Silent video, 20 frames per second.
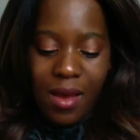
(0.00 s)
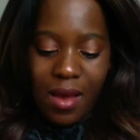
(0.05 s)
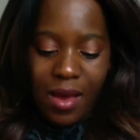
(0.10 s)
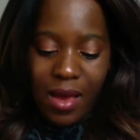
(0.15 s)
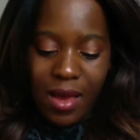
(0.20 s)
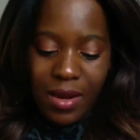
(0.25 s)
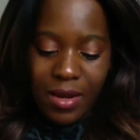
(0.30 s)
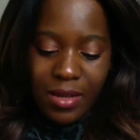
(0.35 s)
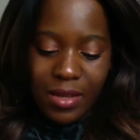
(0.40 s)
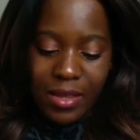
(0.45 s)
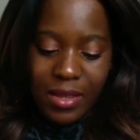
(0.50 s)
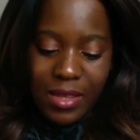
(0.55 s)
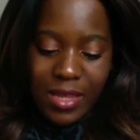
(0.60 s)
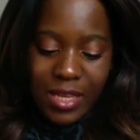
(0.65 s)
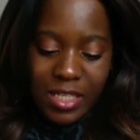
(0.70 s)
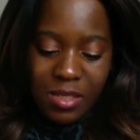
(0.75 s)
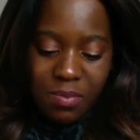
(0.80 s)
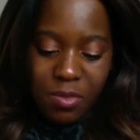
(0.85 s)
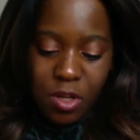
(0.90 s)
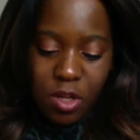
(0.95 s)
and
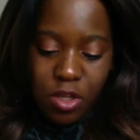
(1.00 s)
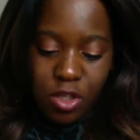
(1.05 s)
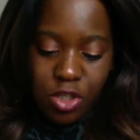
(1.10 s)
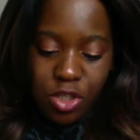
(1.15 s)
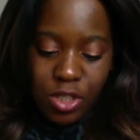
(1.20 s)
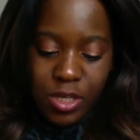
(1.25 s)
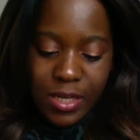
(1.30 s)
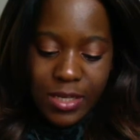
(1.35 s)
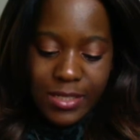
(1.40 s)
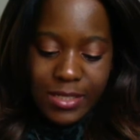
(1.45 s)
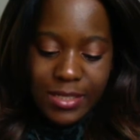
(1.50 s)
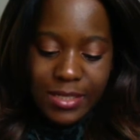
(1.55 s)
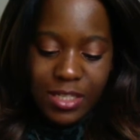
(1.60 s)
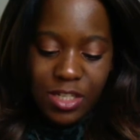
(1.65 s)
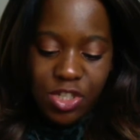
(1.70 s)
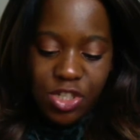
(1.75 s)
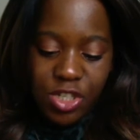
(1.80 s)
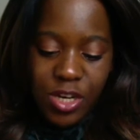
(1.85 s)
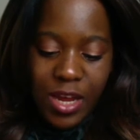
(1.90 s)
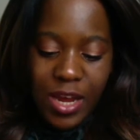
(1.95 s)
this blush is in the
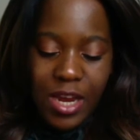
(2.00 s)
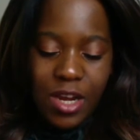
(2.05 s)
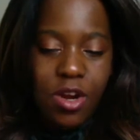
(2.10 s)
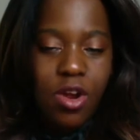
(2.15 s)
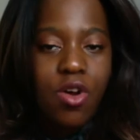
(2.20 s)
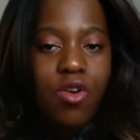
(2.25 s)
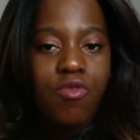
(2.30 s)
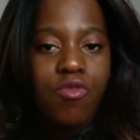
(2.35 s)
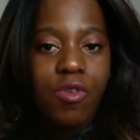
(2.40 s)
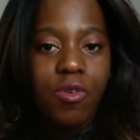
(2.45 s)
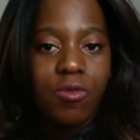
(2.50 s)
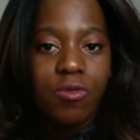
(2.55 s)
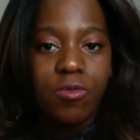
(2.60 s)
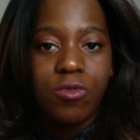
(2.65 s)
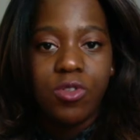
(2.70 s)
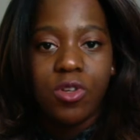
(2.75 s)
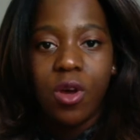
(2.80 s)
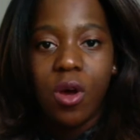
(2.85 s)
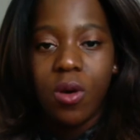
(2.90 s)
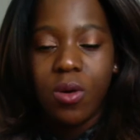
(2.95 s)
shade
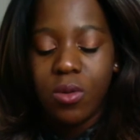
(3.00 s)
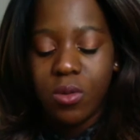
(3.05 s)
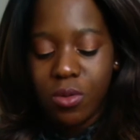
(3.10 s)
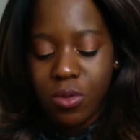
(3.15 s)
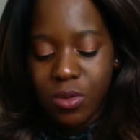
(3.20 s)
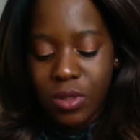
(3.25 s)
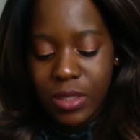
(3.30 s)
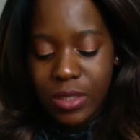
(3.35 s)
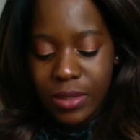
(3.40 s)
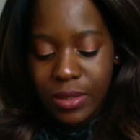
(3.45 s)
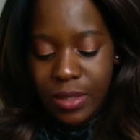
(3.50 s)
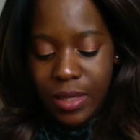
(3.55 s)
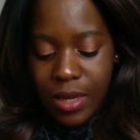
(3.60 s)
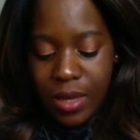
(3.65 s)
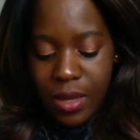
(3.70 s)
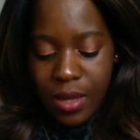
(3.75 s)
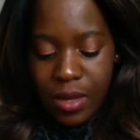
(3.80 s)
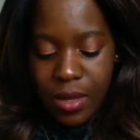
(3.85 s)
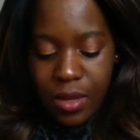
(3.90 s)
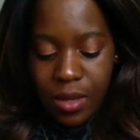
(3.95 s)
Rose Gold.
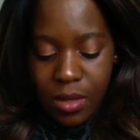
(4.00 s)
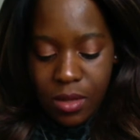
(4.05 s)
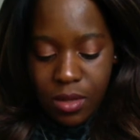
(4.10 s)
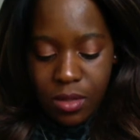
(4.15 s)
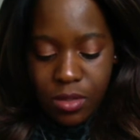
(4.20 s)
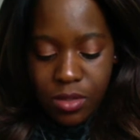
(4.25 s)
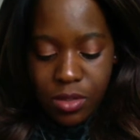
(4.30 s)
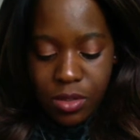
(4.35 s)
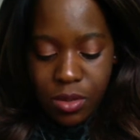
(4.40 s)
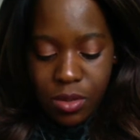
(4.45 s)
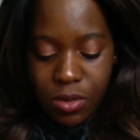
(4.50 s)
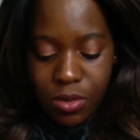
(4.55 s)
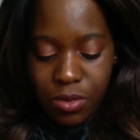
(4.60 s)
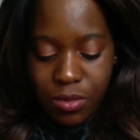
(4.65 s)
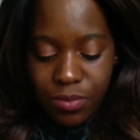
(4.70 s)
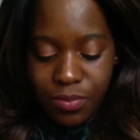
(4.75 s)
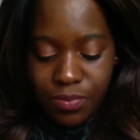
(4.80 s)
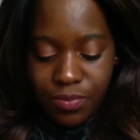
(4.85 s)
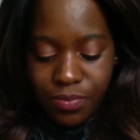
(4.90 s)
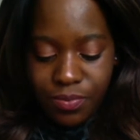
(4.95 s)

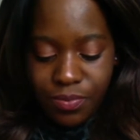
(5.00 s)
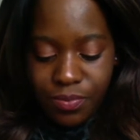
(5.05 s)
So